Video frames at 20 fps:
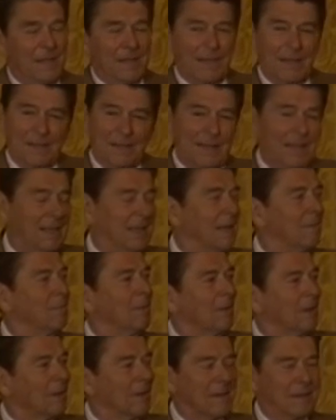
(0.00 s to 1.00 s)
And they kept
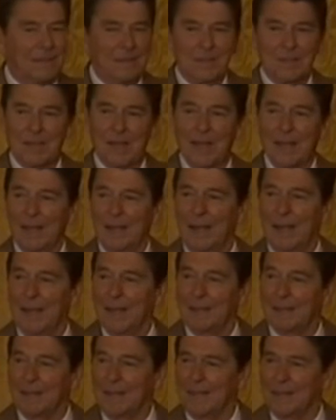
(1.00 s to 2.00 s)
looking to the
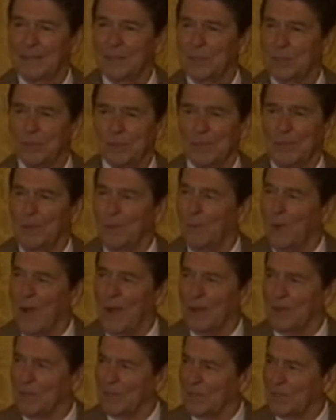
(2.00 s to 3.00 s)
sideline, thinking, surely
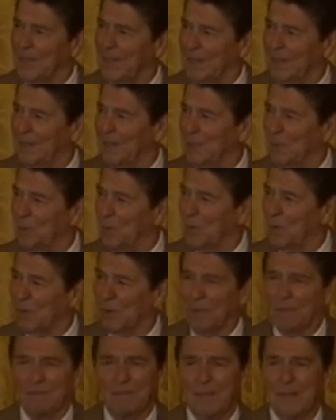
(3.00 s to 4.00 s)
Rock will send in the
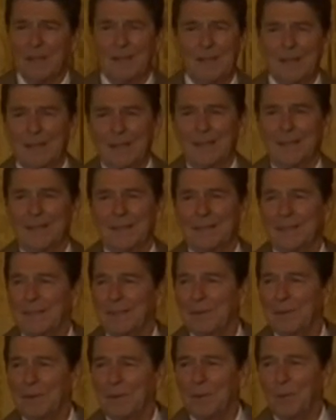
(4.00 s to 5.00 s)
word of
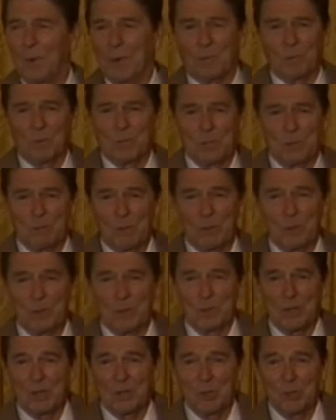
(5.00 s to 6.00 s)
what we're
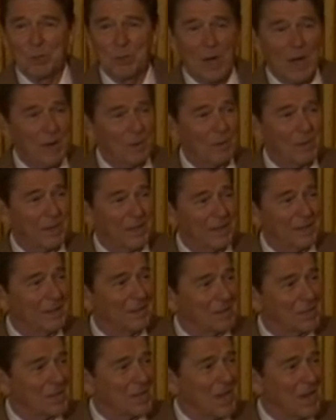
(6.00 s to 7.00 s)
supposed to do, how we
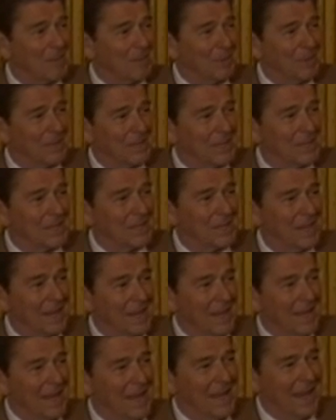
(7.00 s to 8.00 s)
can stop this.
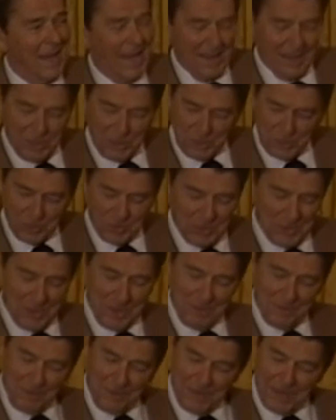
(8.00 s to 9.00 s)
And sure
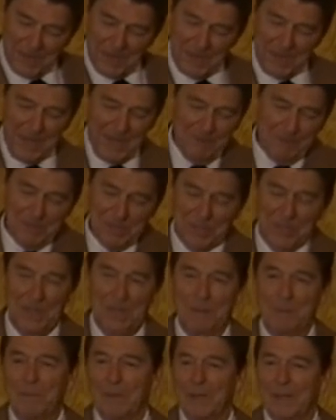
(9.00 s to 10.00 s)
enough, in came a
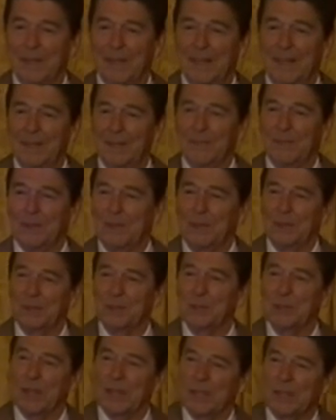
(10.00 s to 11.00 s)
sub. Well, in
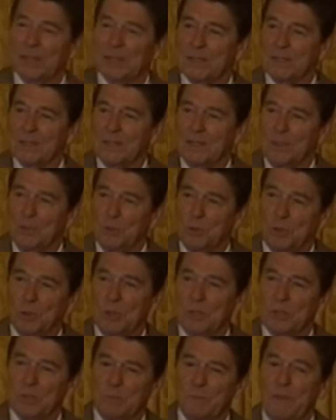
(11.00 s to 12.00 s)
those days, uh, you
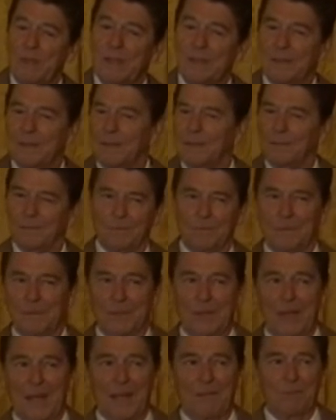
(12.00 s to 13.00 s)
couldn't speak
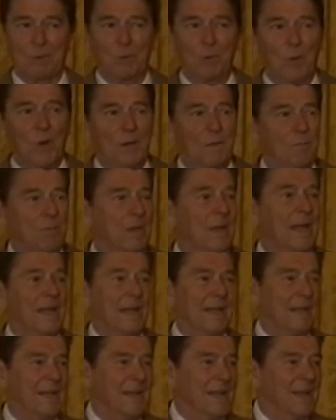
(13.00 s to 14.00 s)
till after one
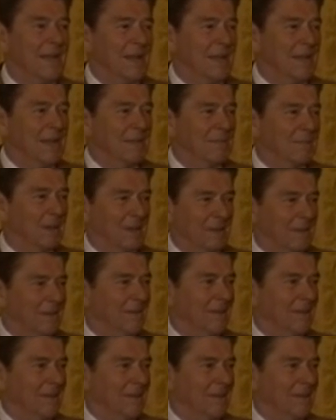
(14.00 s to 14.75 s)
play, but